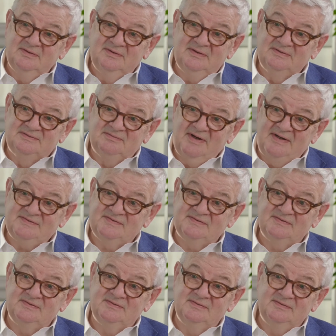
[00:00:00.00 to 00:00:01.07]

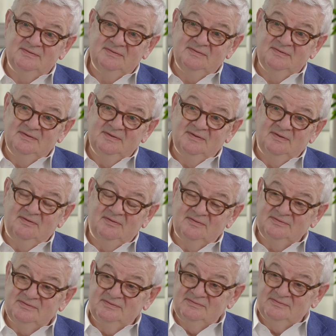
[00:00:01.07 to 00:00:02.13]
address
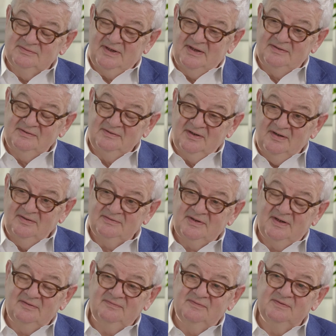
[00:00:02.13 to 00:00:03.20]
or to get in
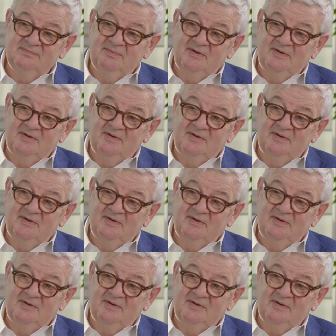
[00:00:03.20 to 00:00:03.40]
contact with